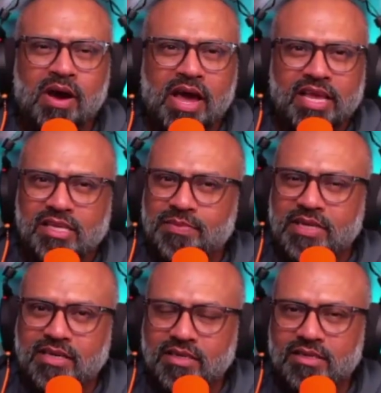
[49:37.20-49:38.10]
my
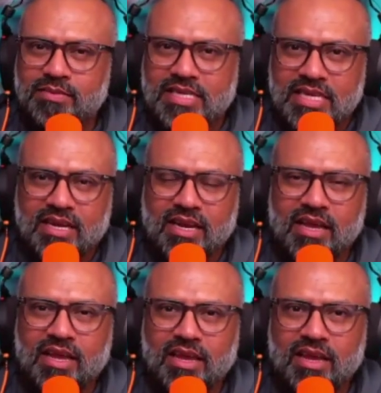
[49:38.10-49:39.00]
experience,
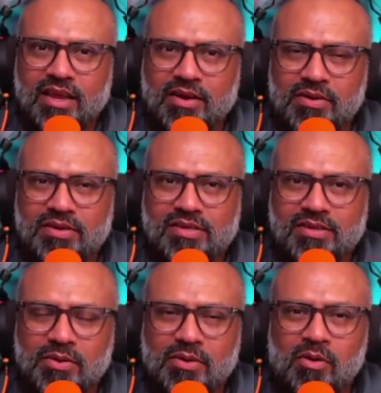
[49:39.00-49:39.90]
basically,
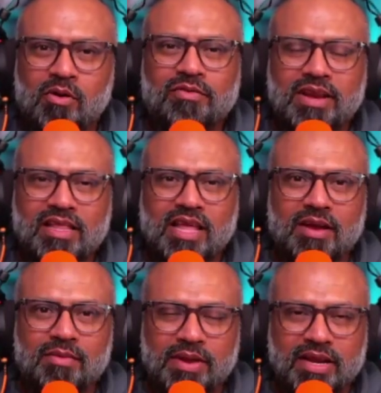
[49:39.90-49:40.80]
So hopefully
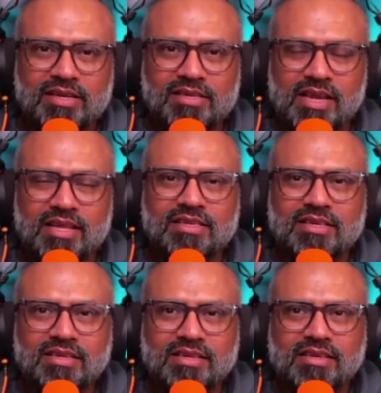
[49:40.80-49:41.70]
that made
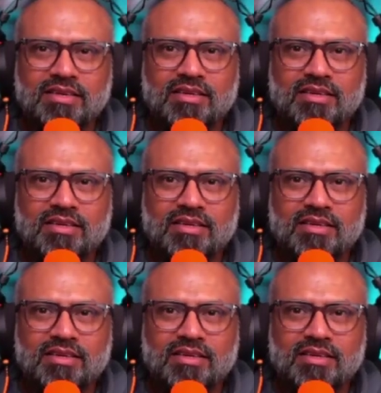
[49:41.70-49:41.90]
sense.